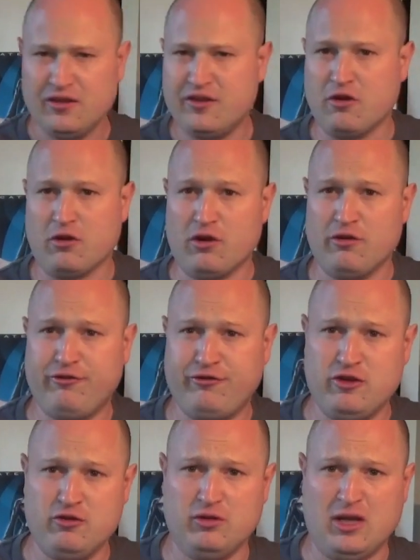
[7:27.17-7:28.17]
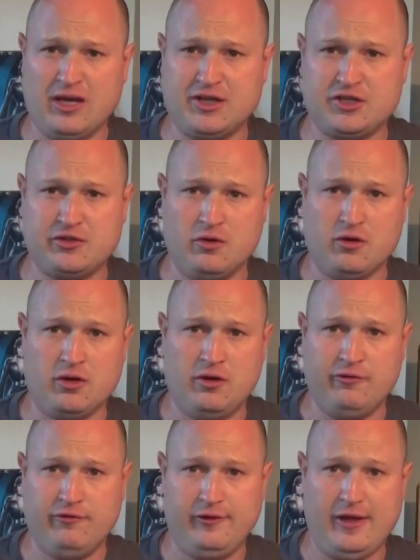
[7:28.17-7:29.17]
There are a few sort
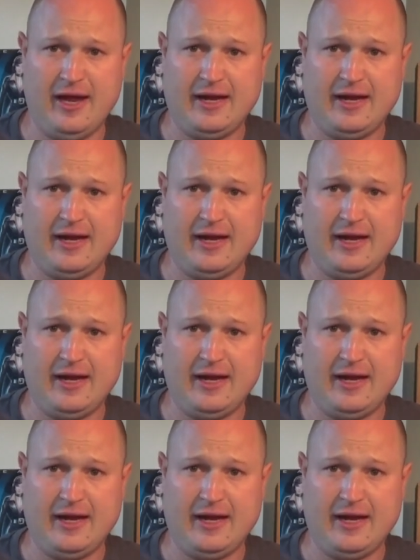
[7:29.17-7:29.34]
of